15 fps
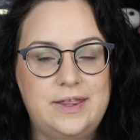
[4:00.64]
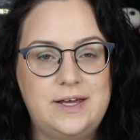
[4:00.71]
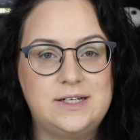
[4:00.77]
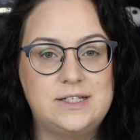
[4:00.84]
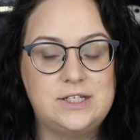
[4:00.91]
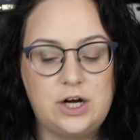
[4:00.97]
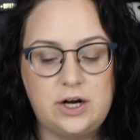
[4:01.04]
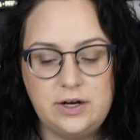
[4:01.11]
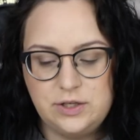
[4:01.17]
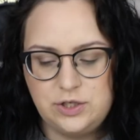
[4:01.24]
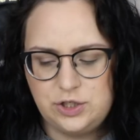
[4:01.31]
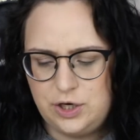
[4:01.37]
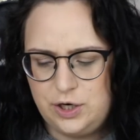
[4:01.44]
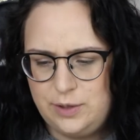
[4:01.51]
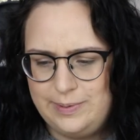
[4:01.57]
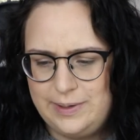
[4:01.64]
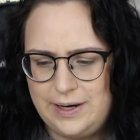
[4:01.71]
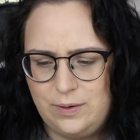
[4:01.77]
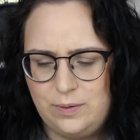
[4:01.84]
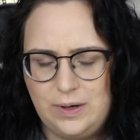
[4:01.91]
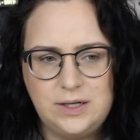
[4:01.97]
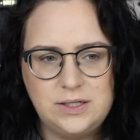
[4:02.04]
the star of the show, but
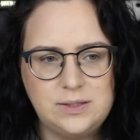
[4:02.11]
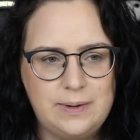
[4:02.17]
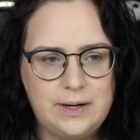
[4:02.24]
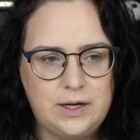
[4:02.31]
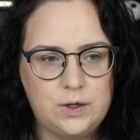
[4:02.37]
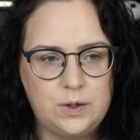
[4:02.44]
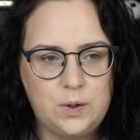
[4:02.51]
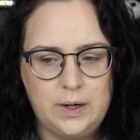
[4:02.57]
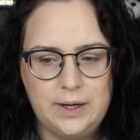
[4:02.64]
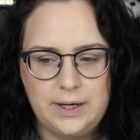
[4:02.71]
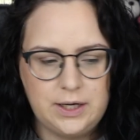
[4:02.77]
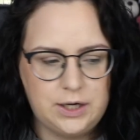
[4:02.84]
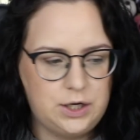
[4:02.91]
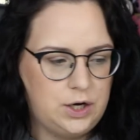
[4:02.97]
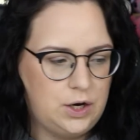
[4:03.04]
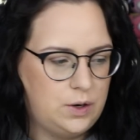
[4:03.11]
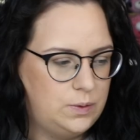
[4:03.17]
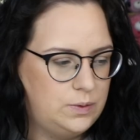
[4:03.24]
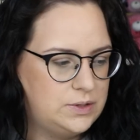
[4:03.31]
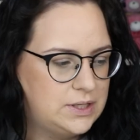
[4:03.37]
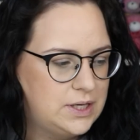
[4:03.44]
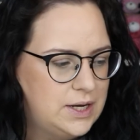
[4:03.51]
I want to make a quick
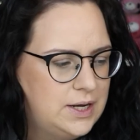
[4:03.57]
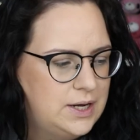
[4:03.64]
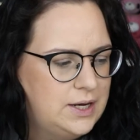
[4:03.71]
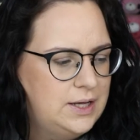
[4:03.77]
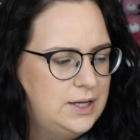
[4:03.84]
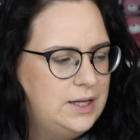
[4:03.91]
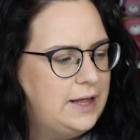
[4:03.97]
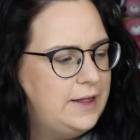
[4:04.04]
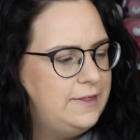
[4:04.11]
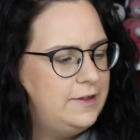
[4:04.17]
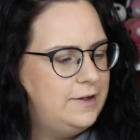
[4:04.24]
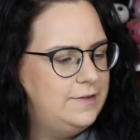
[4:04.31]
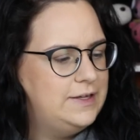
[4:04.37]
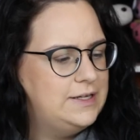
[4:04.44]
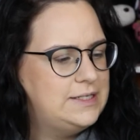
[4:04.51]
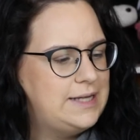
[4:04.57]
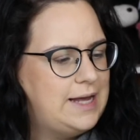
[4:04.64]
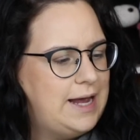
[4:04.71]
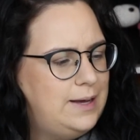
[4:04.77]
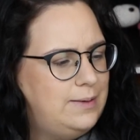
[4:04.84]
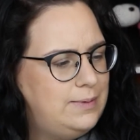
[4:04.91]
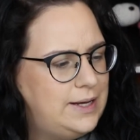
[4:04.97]
note that this
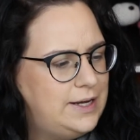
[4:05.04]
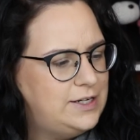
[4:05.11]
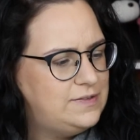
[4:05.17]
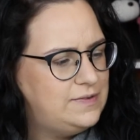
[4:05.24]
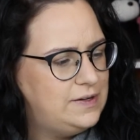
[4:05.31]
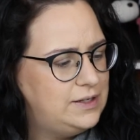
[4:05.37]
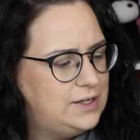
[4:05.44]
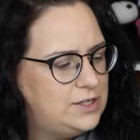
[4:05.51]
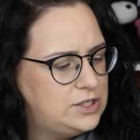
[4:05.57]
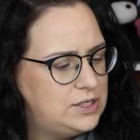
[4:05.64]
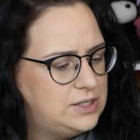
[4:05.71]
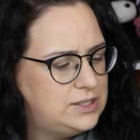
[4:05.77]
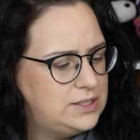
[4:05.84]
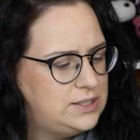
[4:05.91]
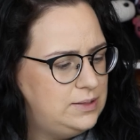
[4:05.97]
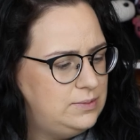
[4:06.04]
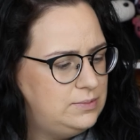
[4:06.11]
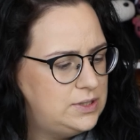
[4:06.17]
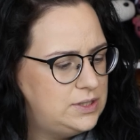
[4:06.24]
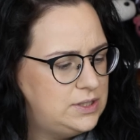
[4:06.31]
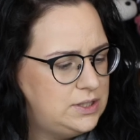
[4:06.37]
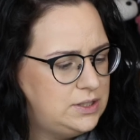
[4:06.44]
ABH foundation
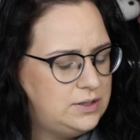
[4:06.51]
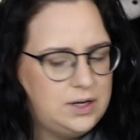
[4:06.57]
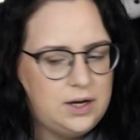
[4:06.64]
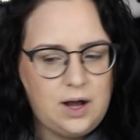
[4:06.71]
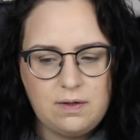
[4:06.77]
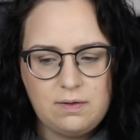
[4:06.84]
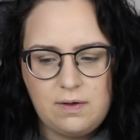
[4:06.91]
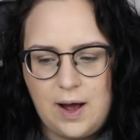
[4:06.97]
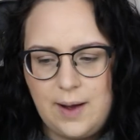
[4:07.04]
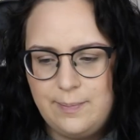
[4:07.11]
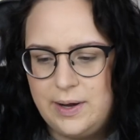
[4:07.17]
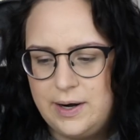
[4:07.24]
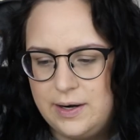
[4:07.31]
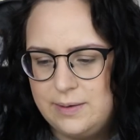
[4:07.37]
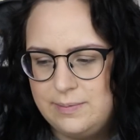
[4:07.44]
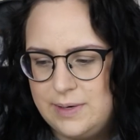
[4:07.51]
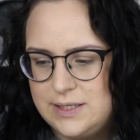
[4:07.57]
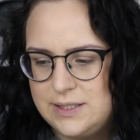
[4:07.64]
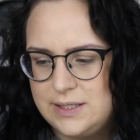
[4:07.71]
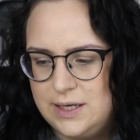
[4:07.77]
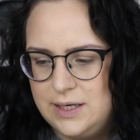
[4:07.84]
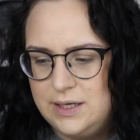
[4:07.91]
seems to look a lot better on my
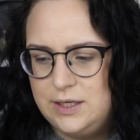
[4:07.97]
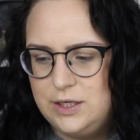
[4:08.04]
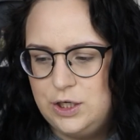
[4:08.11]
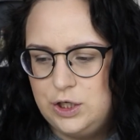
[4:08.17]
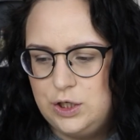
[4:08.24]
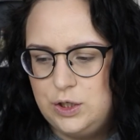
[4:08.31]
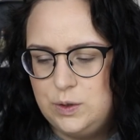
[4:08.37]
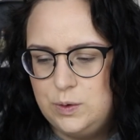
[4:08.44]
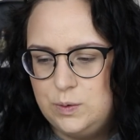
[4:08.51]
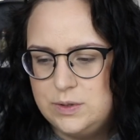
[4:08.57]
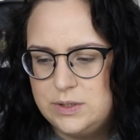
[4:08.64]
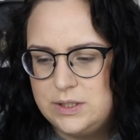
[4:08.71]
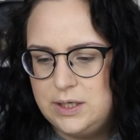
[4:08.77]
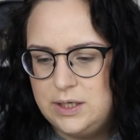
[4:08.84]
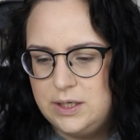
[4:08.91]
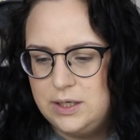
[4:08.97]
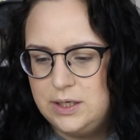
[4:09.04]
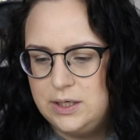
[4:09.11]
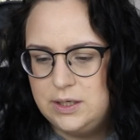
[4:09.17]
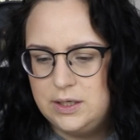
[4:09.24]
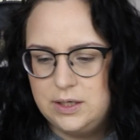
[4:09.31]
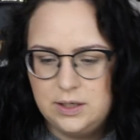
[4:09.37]
skin
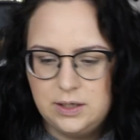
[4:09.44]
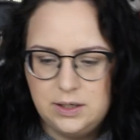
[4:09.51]
using